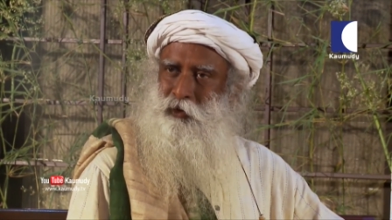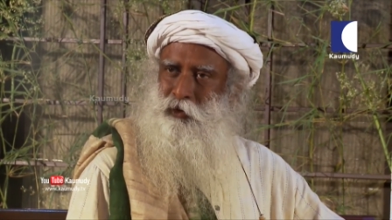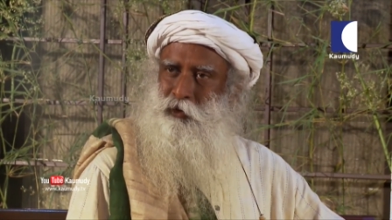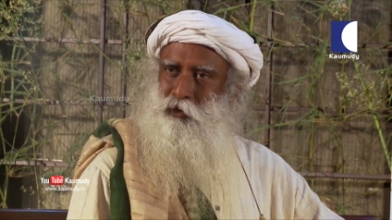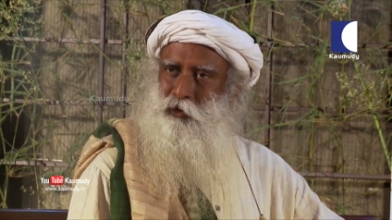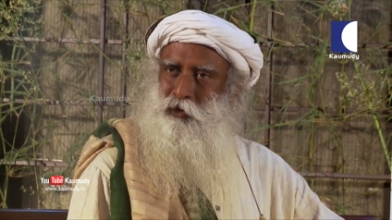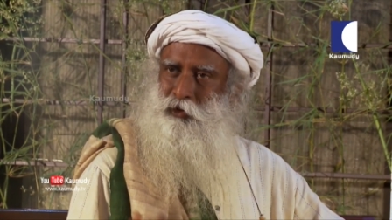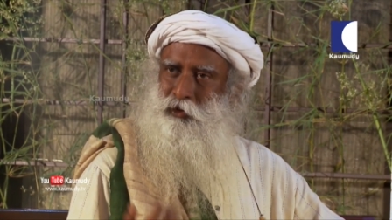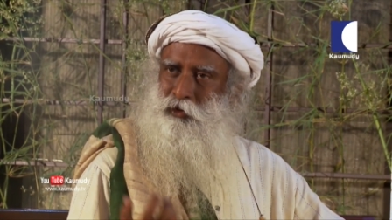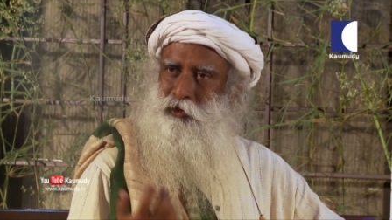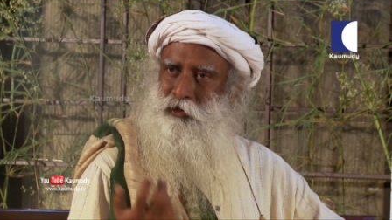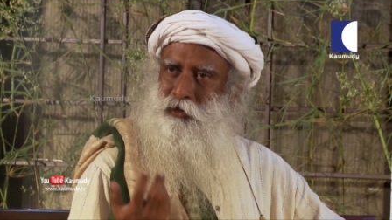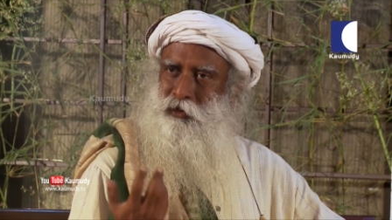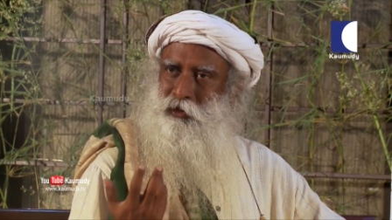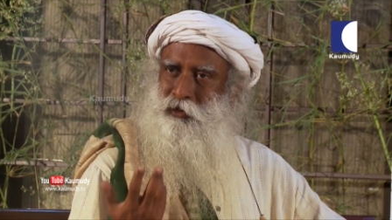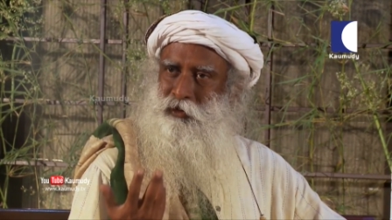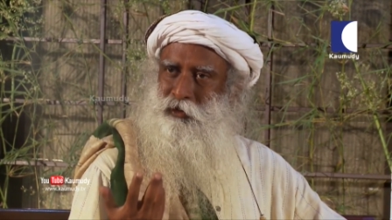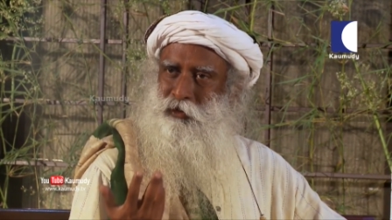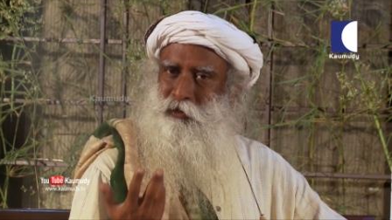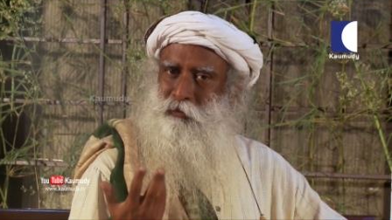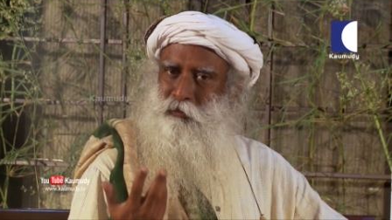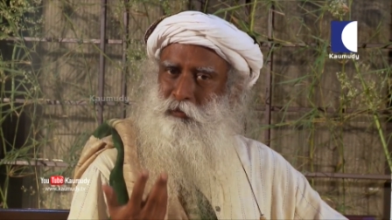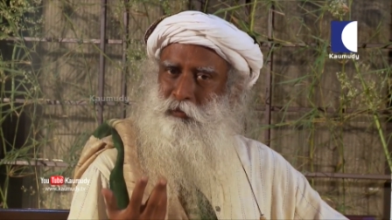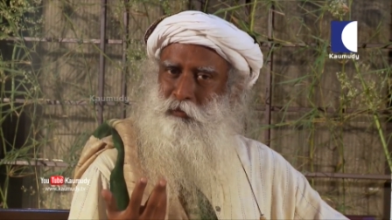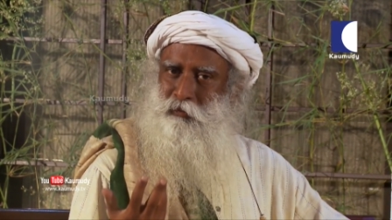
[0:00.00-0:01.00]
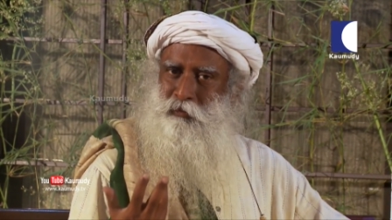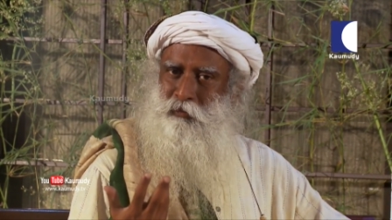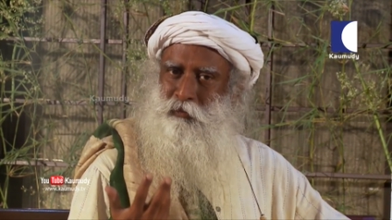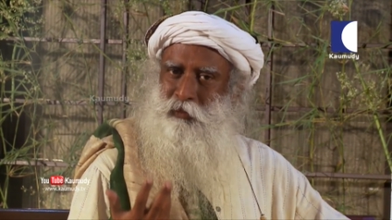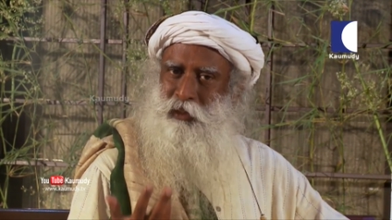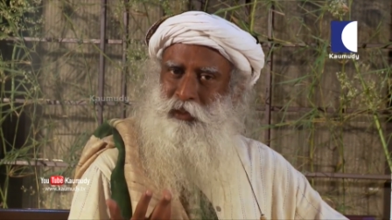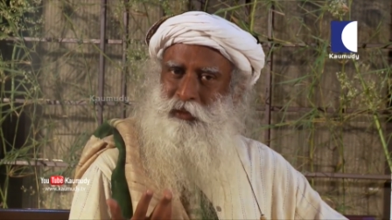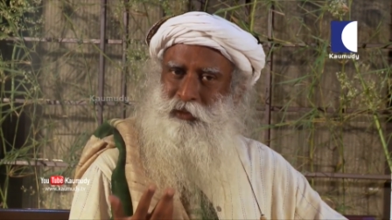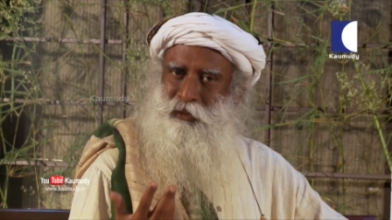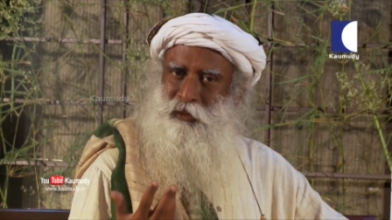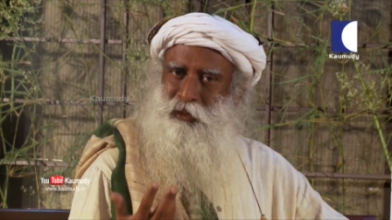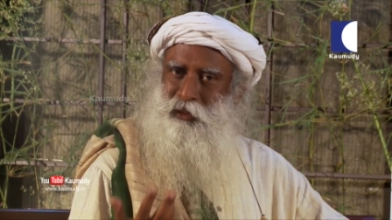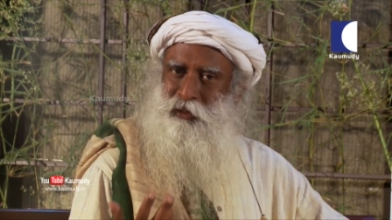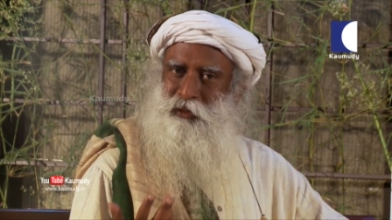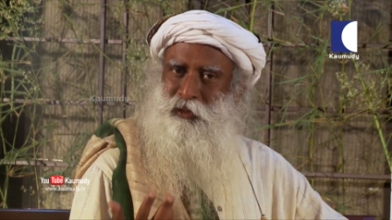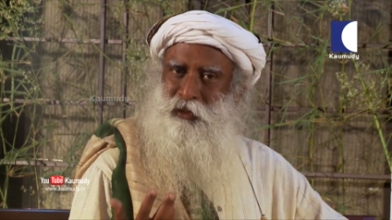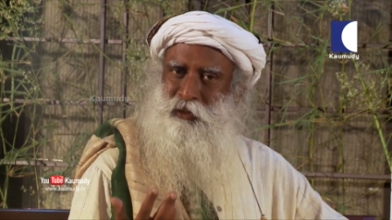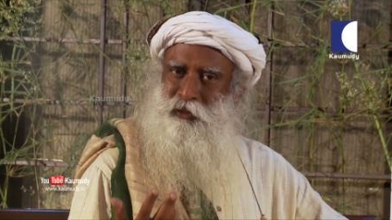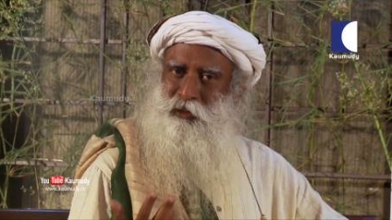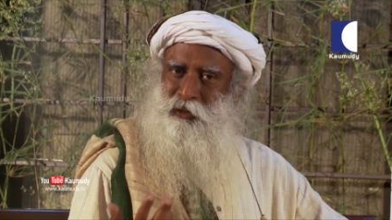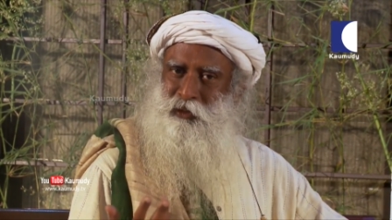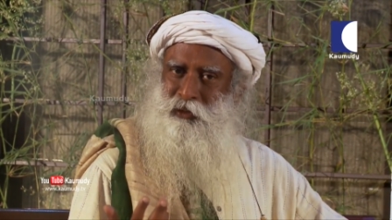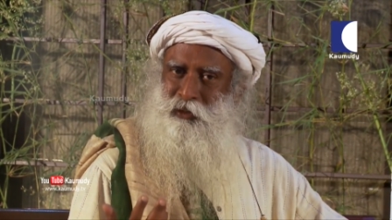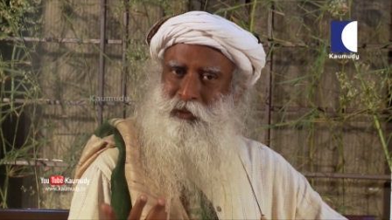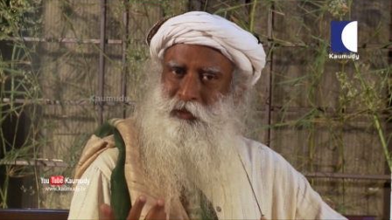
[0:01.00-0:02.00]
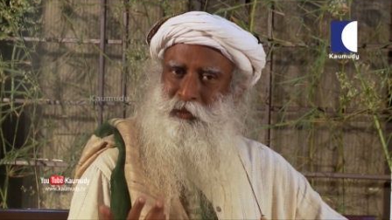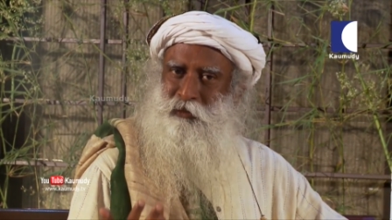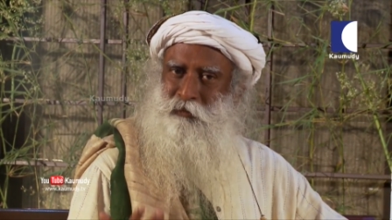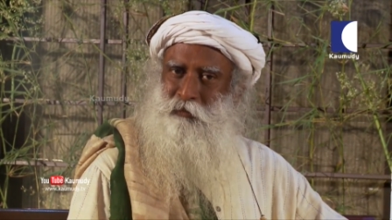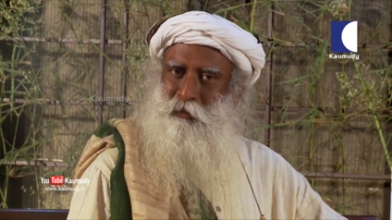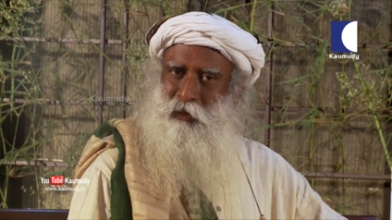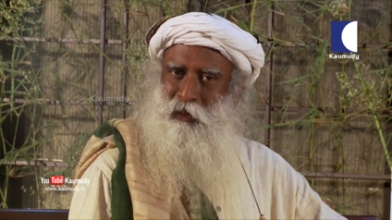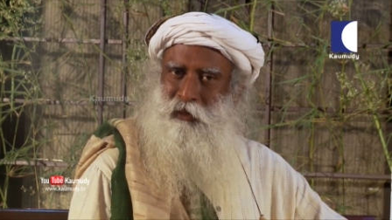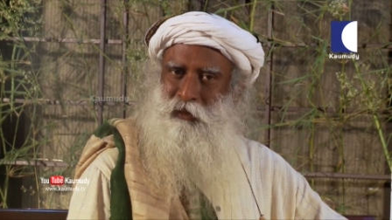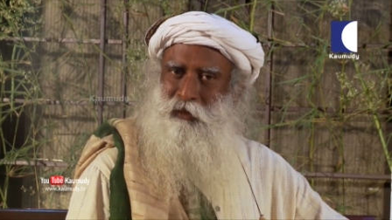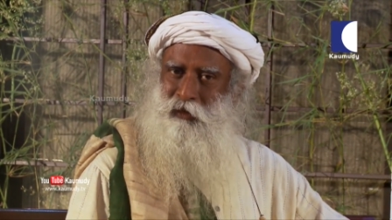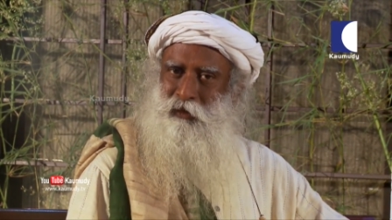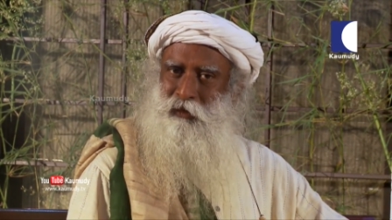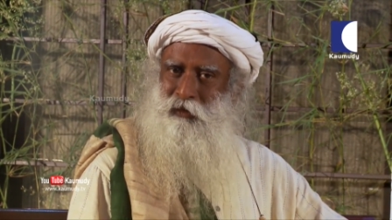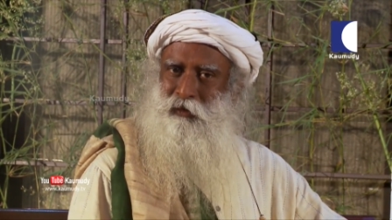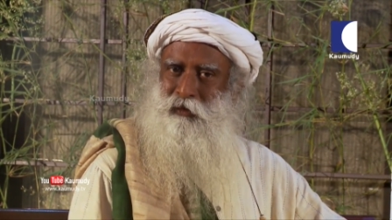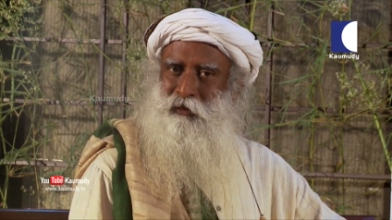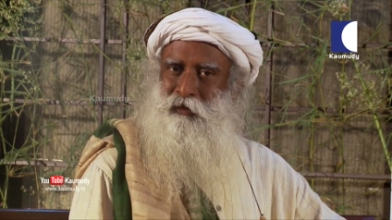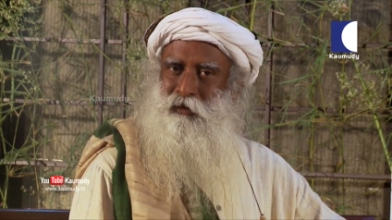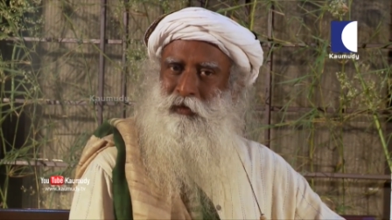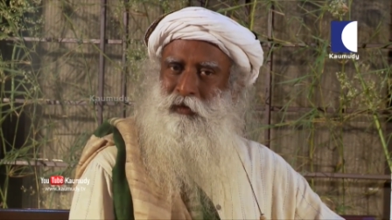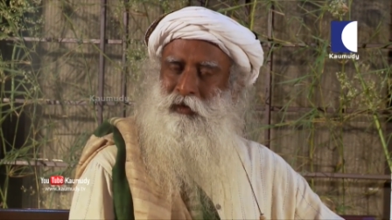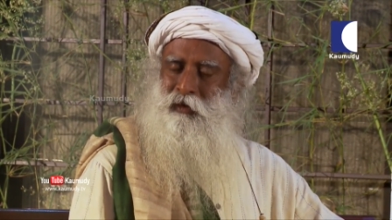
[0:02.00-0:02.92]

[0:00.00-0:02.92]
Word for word: you know, it's, it's the best conducting metal